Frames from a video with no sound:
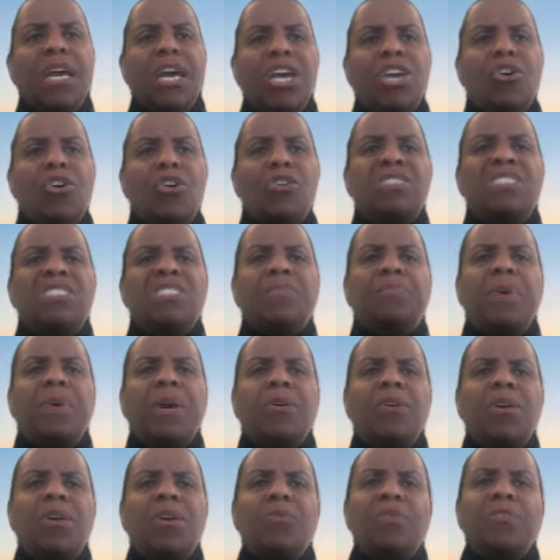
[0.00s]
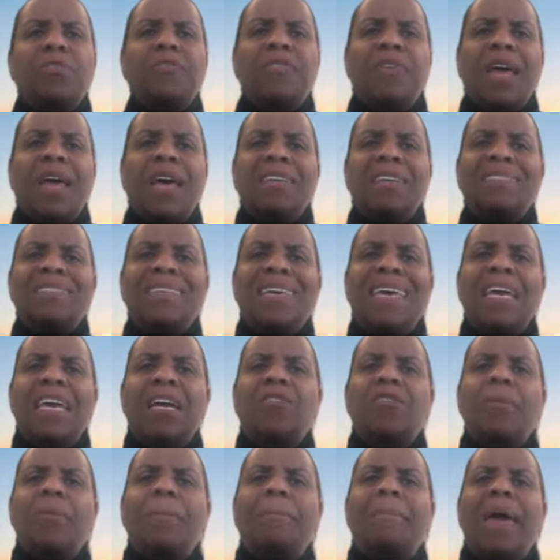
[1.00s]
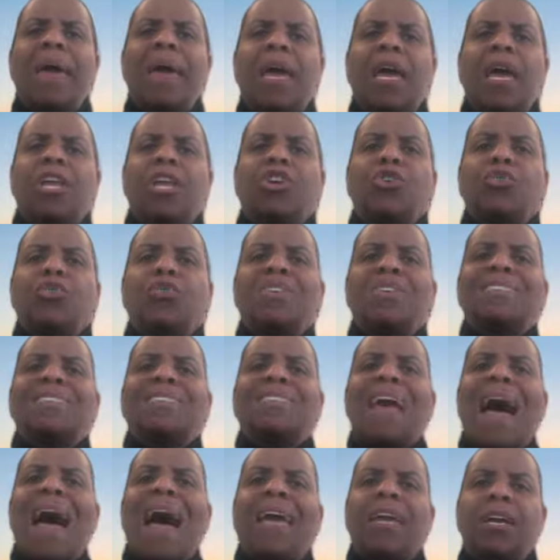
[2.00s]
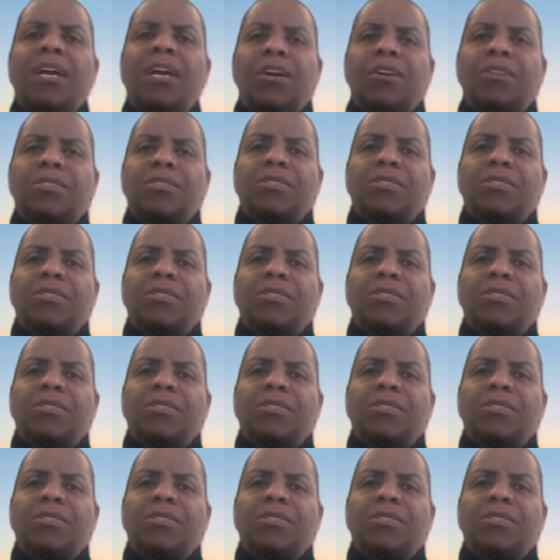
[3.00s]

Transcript: Your spirit reflects the inner man you desire